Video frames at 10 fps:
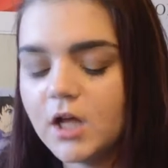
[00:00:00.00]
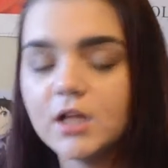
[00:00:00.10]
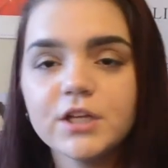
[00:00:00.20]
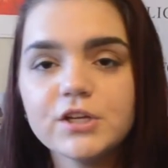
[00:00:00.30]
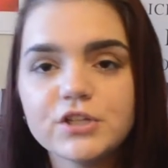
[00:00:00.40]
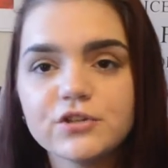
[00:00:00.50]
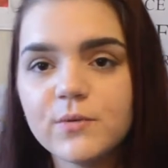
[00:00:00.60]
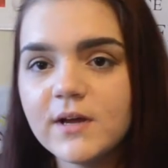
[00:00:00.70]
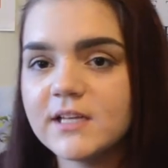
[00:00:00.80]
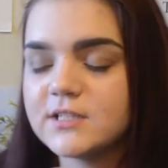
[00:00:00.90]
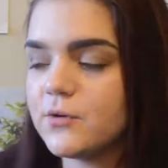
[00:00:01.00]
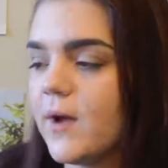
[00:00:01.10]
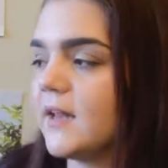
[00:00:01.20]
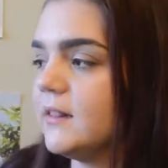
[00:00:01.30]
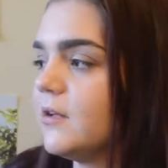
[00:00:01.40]
All you do is you
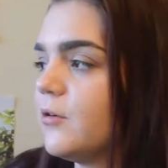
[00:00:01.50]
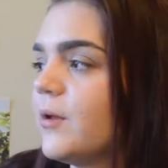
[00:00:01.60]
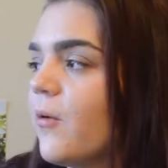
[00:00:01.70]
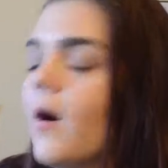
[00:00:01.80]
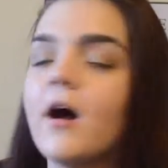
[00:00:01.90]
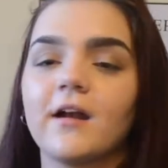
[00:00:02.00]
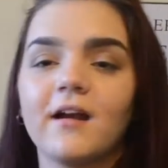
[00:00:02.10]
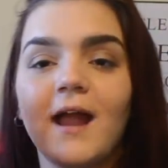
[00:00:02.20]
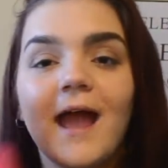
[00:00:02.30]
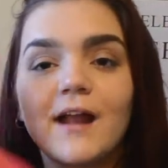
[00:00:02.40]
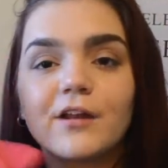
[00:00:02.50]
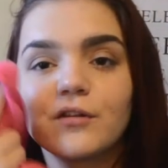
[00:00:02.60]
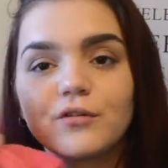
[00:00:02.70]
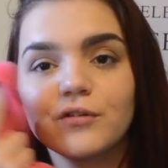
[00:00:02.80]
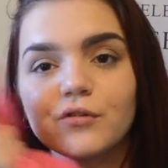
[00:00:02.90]
add a little bit of water and
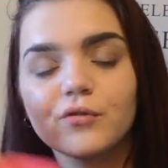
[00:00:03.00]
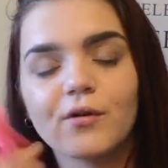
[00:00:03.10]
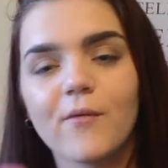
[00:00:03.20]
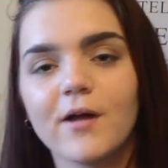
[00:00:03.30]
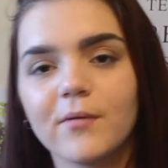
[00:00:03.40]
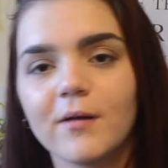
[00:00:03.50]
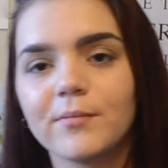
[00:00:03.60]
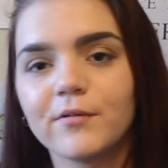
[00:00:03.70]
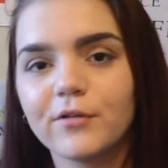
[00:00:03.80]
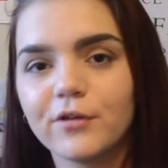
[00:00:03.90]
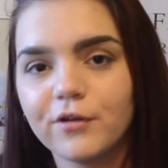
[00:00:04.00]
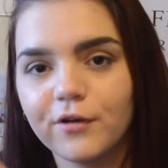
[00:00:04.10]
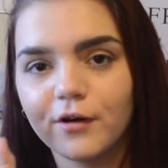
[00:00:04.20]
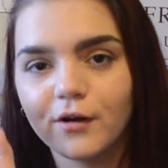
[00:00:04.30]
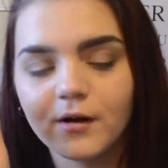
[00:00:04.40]
you can wipe up
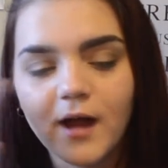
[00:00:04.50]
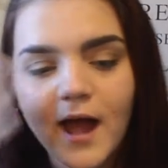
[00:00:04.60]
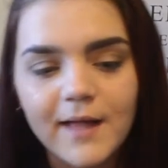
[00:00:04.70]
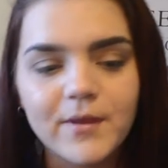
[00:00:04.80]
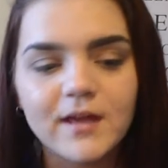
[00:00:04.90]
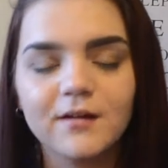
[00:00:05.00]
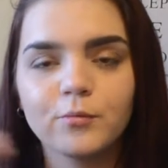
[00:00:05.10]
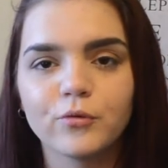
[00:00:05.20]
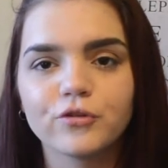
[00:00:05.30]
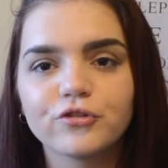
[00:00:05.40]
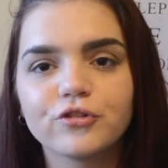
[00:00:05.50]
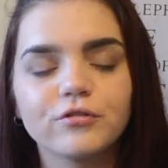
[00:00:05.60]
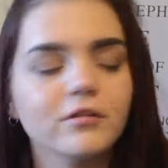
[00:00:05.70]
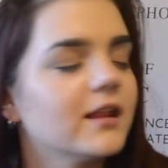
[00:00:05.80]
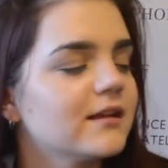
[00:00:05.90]
your eye makeup with
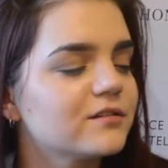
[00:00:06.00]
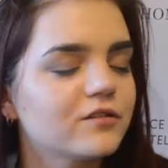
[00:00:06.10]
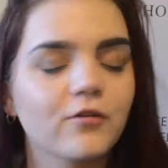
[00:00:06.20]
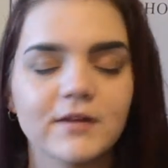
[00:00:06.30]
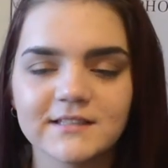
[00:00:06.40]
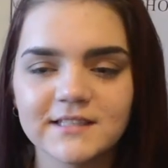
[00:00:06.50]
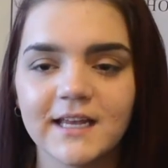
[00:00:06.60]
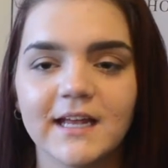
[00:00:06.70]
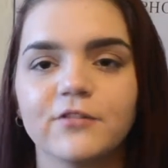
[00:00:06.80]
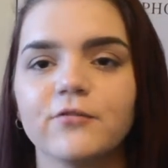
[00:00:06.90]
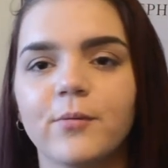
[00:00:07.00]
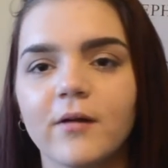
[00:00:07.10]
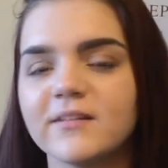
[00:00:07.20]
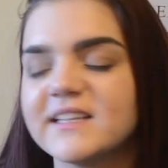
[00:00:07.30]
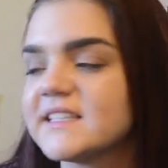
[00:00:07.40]
like so easily and you've
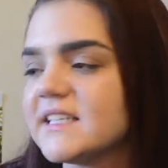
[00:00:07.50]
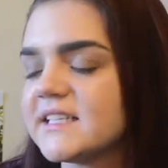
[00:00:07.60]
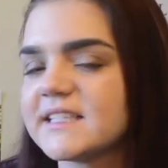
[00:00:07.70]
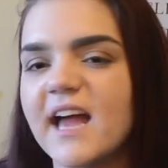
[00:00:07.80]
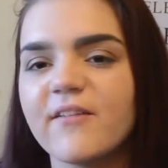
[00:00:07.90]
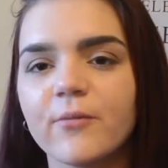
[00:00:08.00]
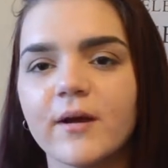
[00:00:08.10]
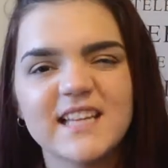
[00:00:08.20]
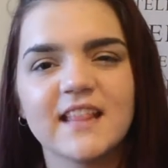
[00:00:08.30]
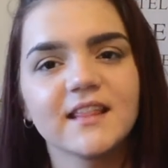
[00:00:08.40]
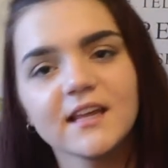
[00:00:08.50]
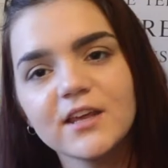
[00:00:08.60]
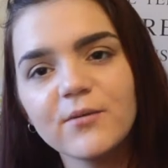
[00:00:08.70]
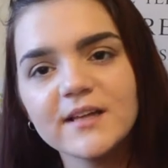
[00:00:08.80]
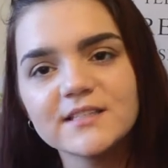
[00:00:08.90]
probably seen this everywhere and
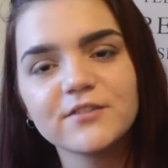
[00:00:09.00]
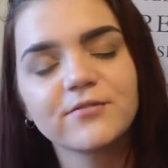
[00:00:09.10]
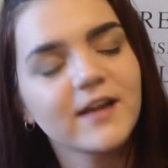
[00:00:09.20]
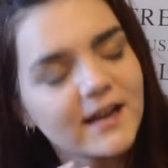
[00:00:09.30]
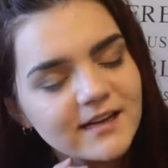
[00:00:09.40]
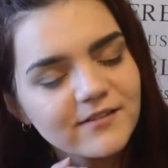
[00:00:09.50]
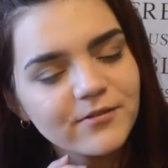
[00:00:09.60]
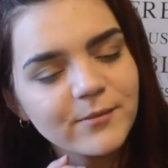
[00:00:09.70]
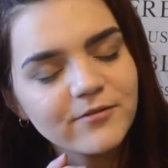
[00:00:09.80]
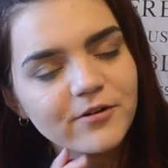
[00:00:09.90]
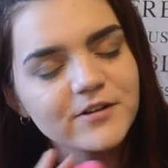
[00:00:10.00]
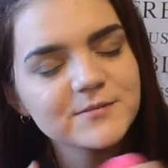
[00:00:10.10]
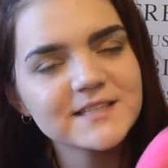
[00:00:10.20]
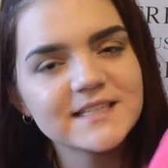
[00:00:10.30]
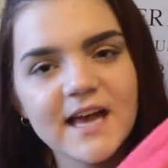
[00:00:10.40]
thank you Esther for getting it for me for
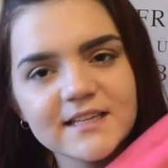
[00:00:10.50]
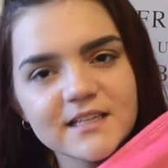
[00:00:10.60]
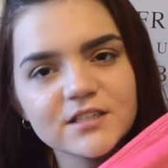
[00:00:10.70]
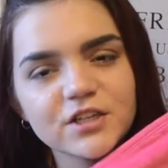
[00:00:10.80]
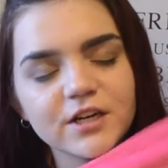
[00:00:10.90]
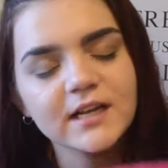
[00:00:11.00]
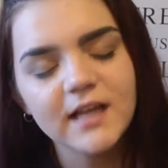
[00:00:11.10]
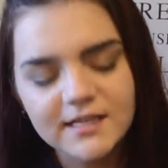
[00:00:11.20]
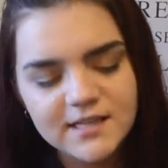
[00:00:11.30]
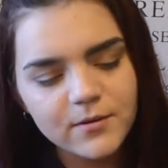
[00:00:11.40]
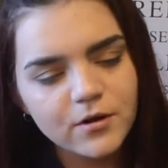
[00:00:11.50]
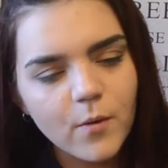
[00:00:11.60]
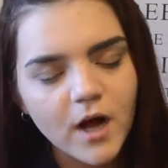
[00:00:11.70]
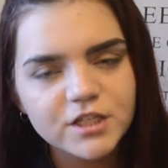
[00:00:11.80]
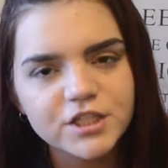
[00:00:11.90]
Christmas. Yes, it's dirty. Yes, I'm gonna
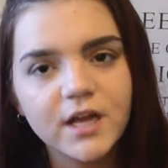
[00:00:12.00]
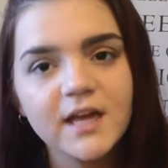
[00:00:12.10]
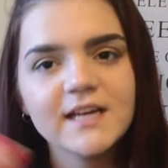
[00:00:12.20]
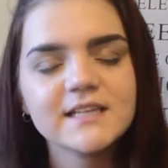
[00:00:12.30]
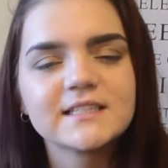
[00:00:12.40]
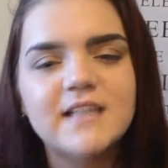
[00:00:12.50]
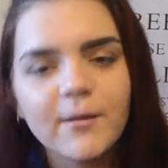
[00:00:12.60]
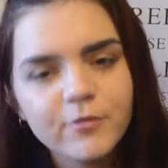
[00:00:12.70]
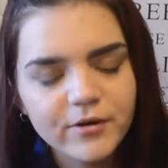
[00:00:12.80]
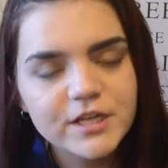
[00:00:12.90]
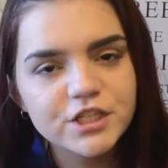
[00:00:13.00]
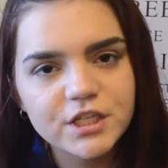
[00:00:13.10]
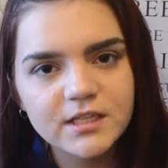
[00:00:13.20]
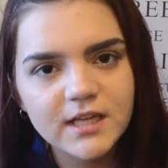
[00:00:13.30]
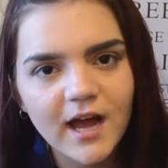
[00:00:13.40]
wash it. Stop cringing in the